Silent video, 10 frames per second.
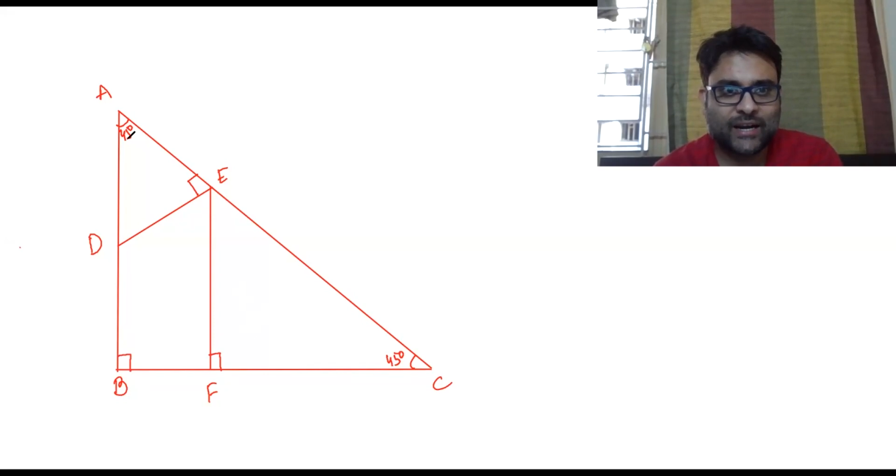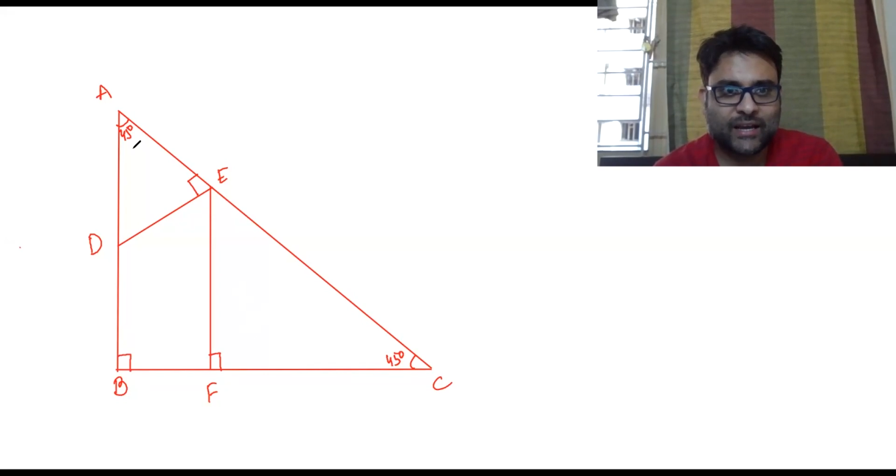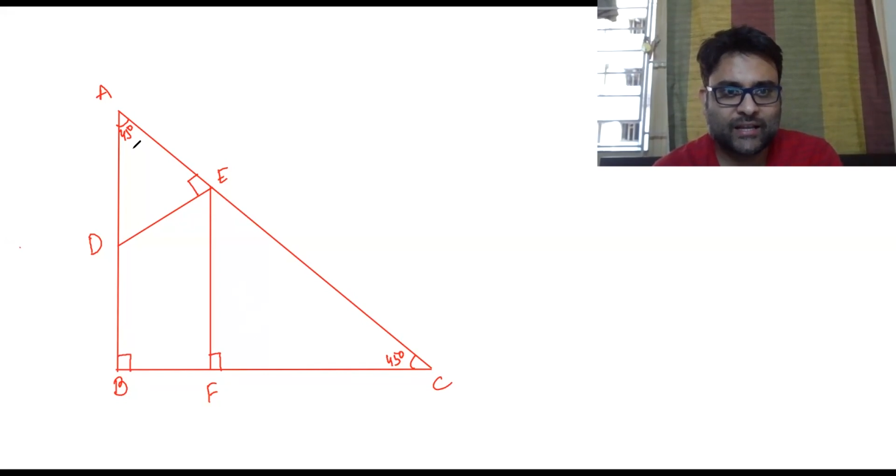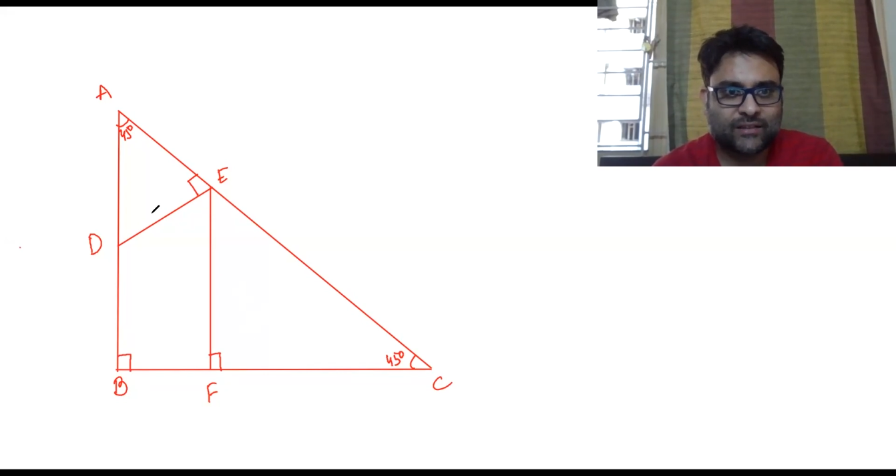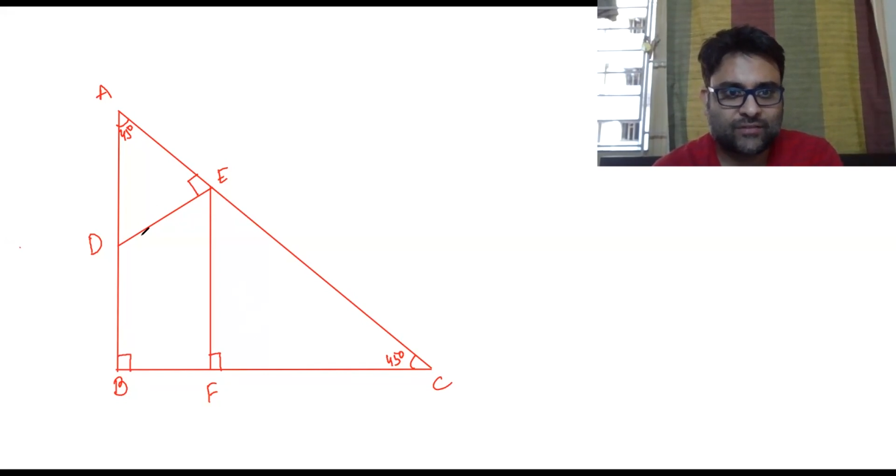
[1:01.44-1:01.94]

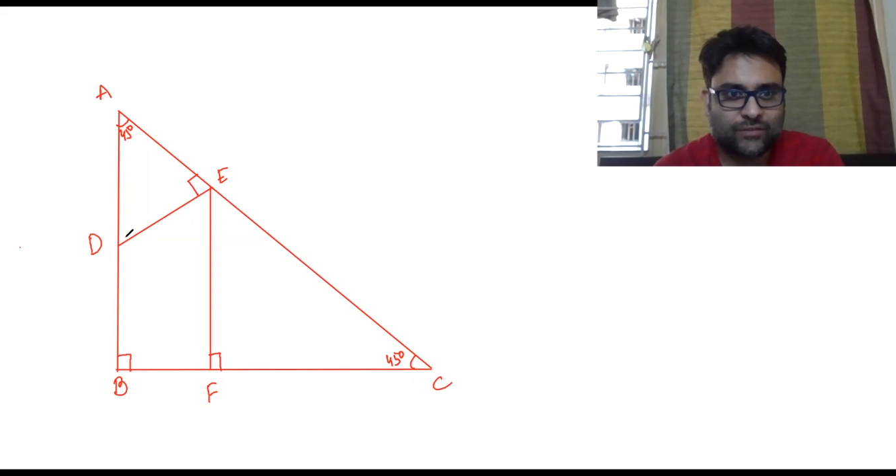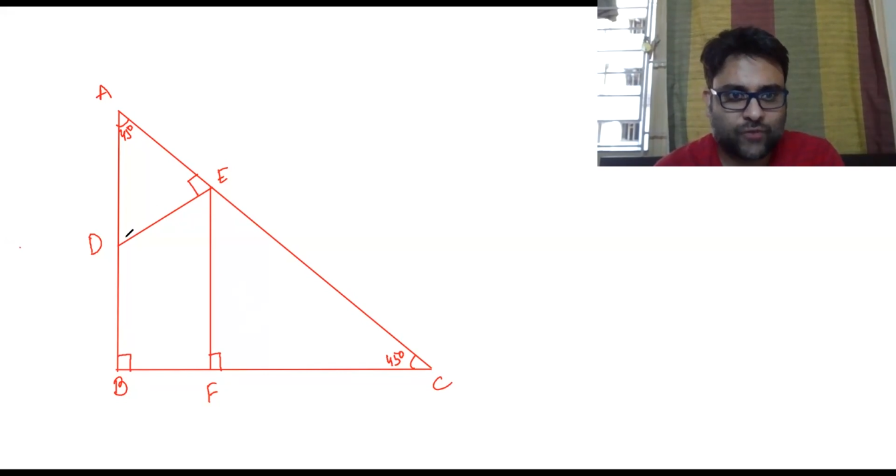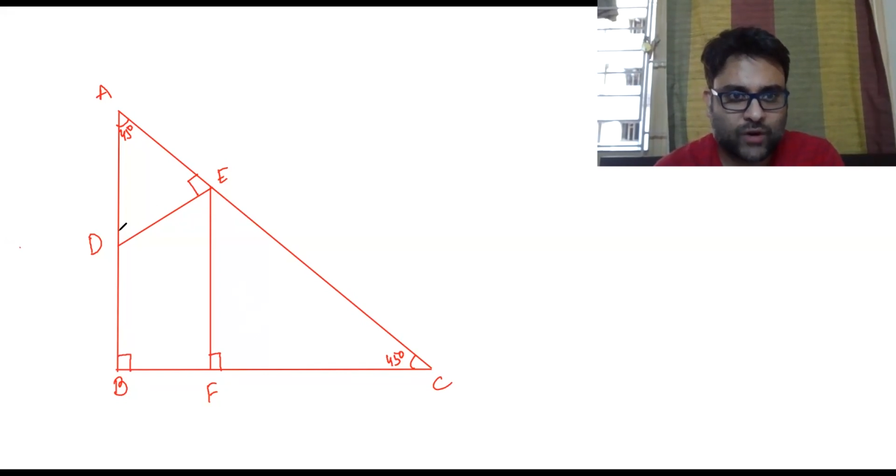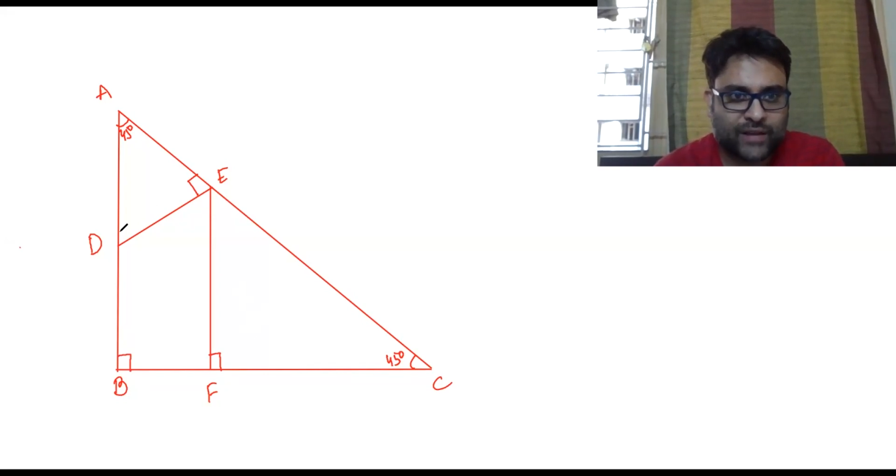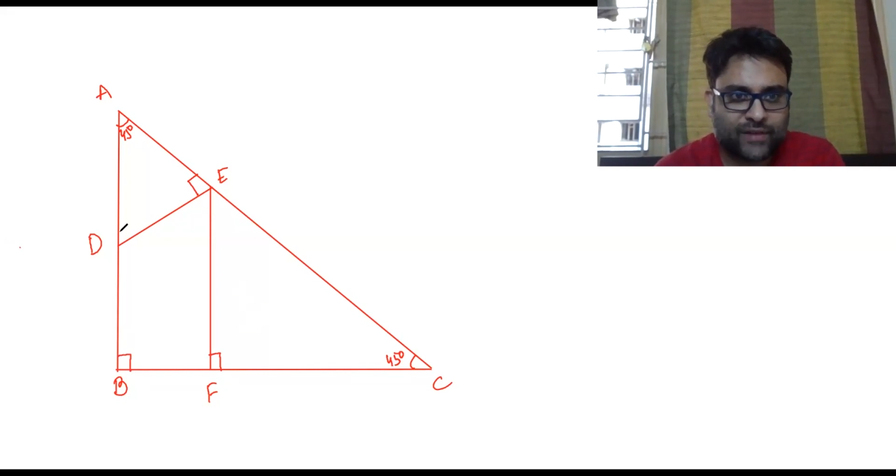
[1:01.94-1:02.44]
degree, this is
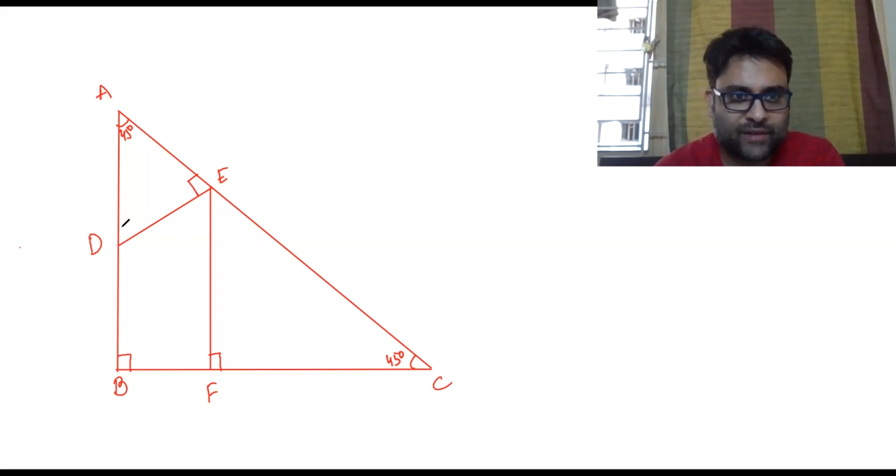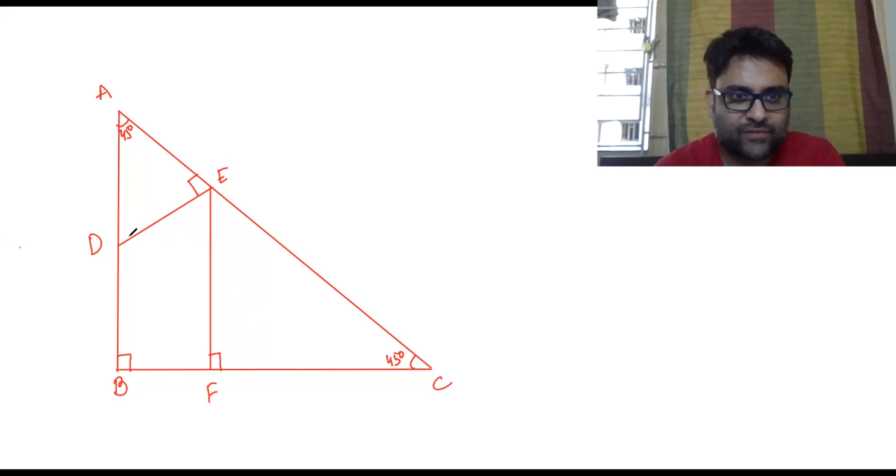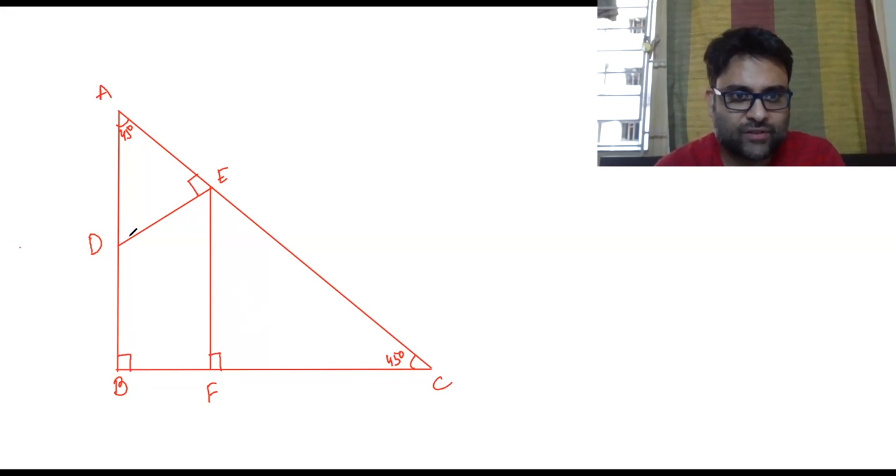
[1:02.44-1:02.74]
45,